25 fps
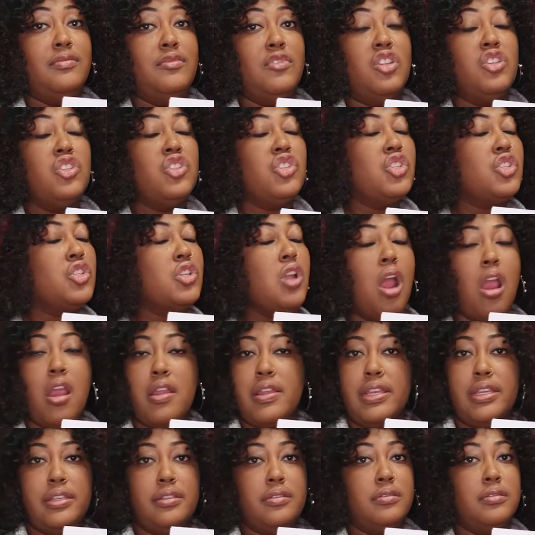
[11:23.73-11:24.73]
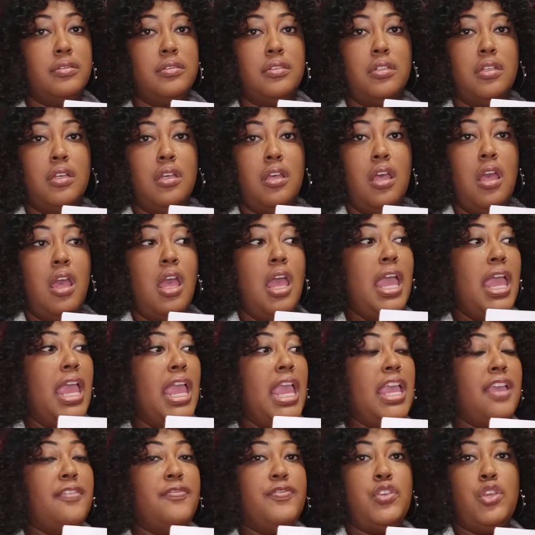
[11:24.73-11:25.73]
Start it.
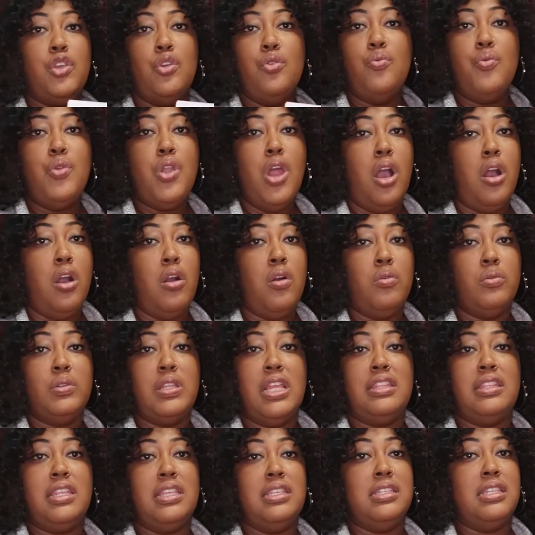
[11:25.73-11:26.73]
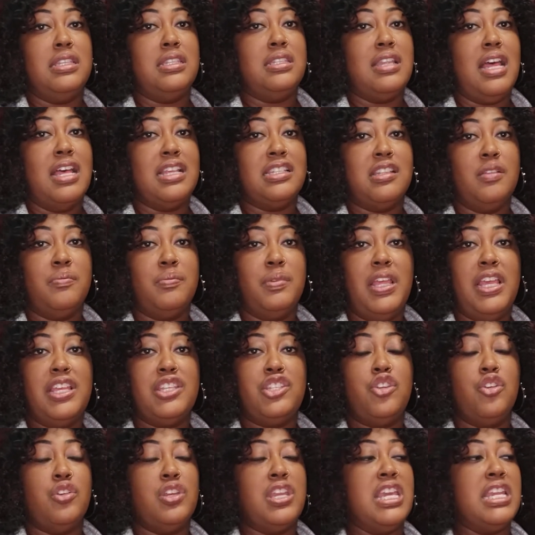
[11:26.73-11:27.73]
If you know that this is not someplace
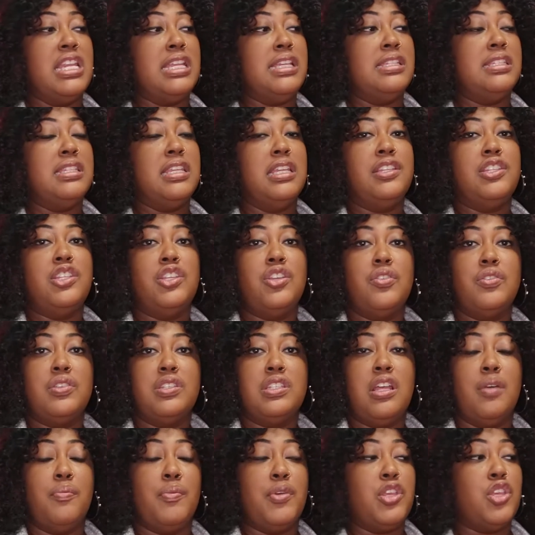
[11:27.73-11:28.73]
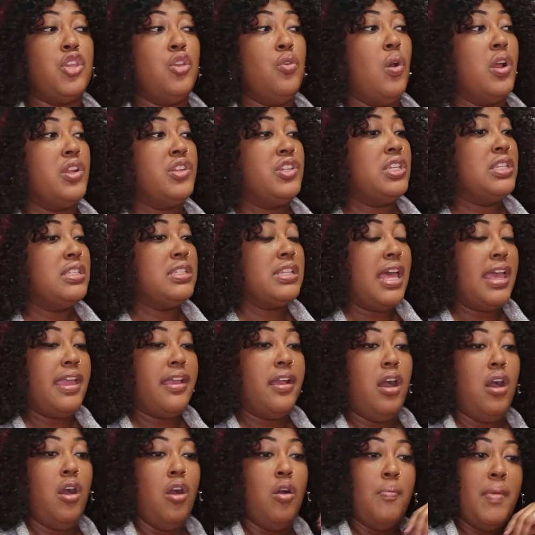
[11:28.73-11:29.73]
you're getting sick to your stomach, you are just like,
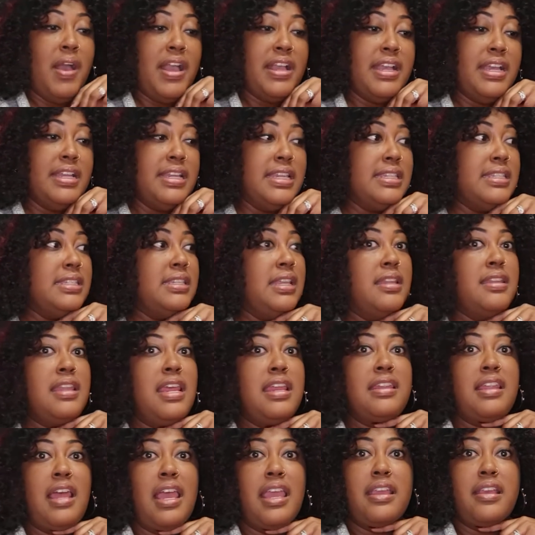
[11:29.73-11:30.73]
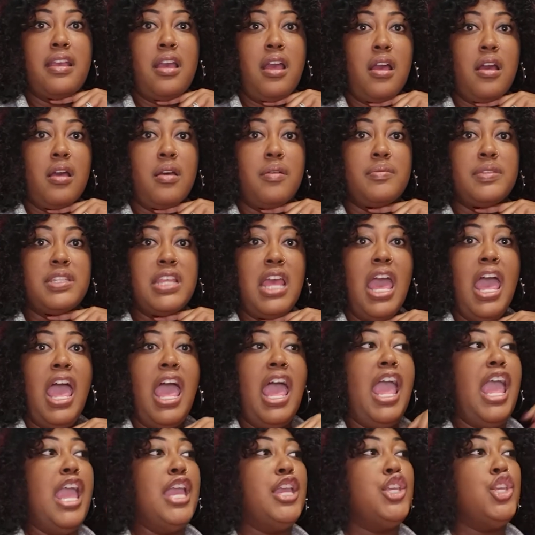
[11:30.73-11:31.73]
oh my goodness, Sunday night comes
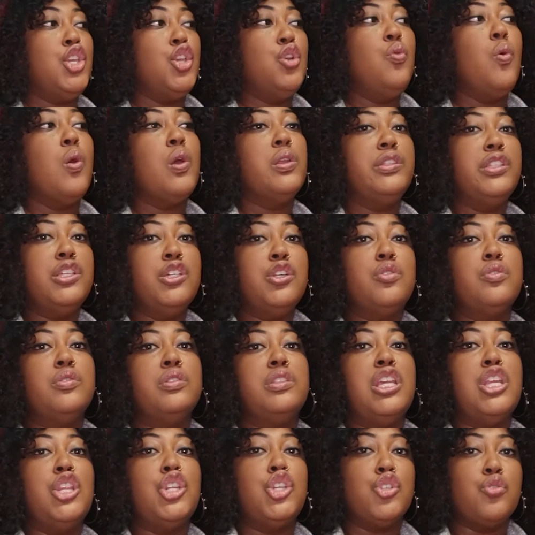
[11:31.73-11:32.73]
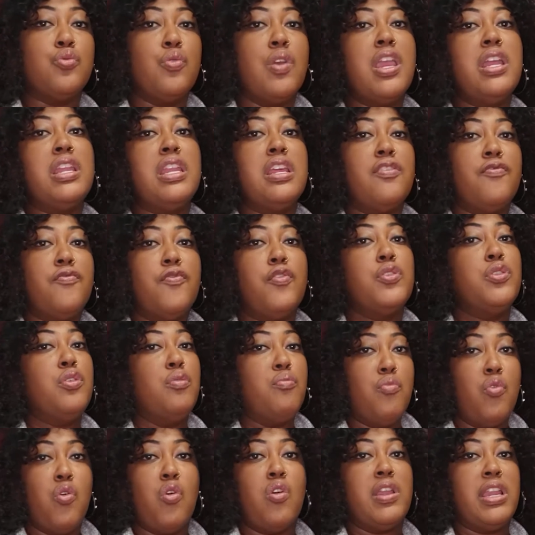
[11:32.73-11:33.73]
and you are literally dreading for the
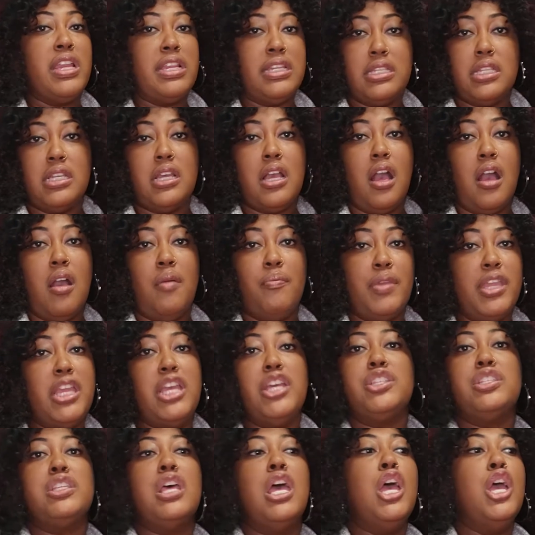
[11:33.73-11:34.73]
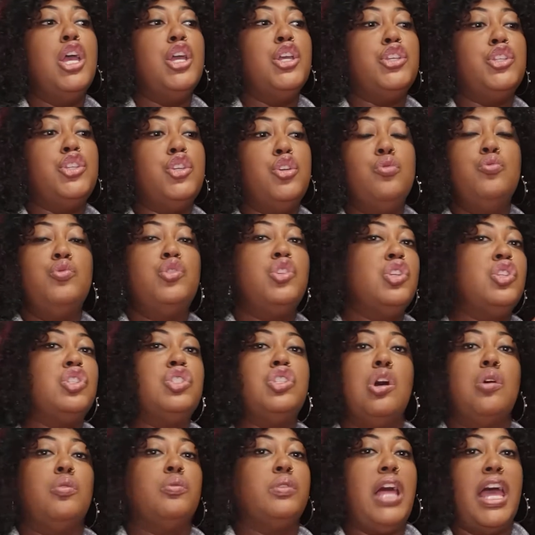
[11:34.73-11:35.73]
morning to come because you just
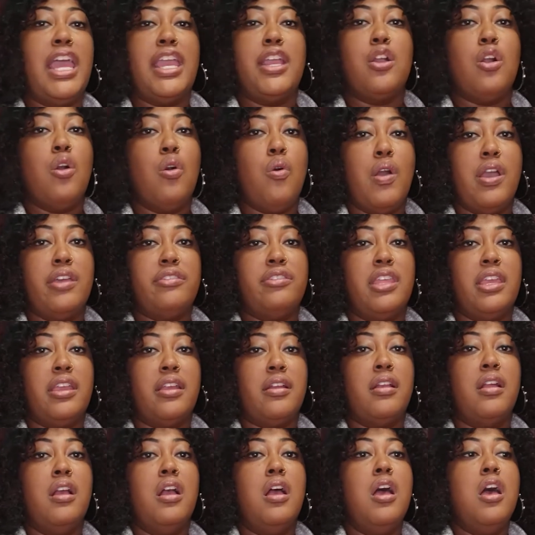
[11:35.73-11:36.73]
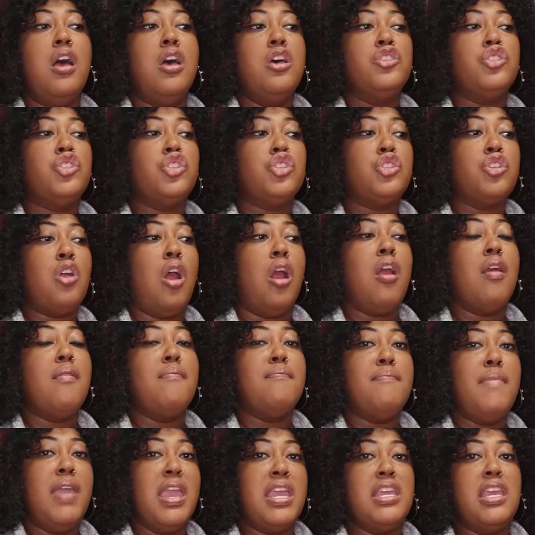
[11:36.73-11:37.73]
don't like going there. Start
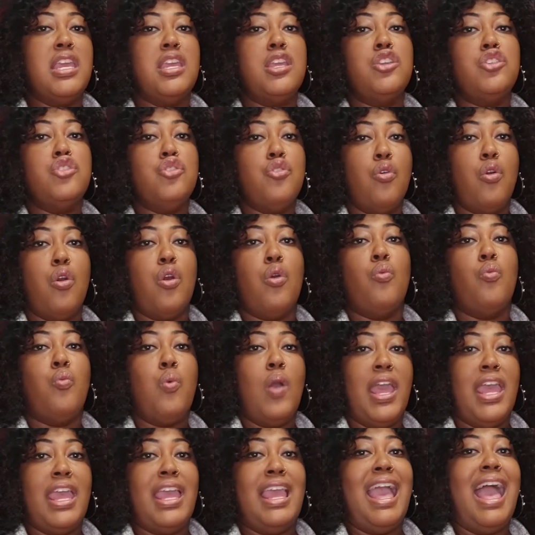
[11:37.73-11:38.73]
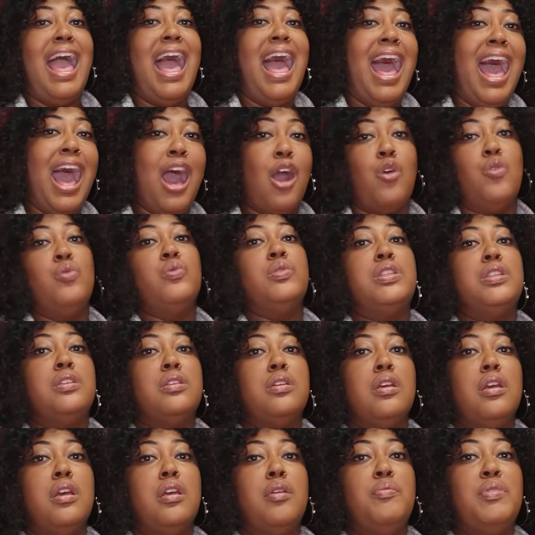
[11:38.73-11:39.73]
making your way out,
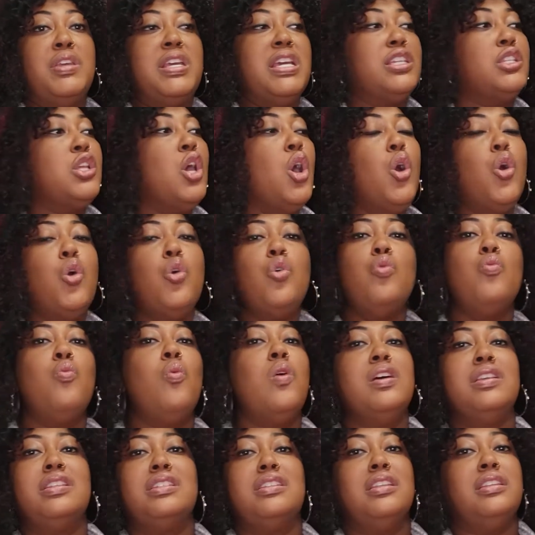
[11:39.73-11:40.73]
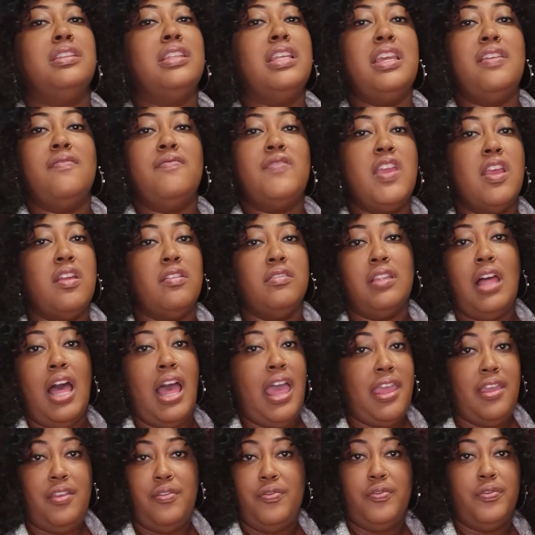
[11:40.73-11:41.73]
because who wants to live their
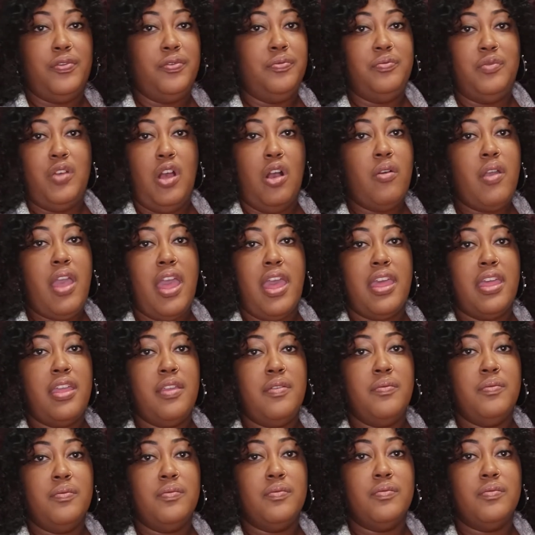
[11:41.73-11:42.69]
life? Okay.